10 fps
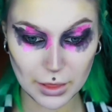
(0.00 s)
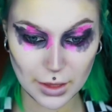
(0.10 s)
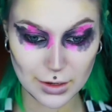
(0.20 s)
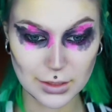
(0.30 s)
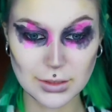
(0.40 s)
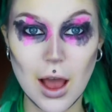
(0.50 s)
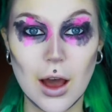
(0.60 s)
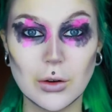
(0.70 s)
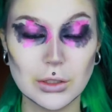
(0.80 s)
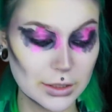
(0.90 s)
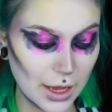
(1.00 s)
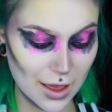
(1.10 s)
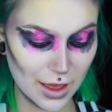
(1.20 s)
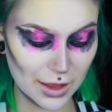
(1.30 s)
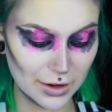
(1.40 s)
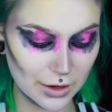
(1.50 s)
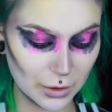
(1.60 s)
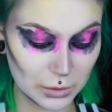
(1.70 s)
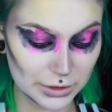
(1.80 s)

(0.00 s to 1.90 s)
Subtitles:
blend this out and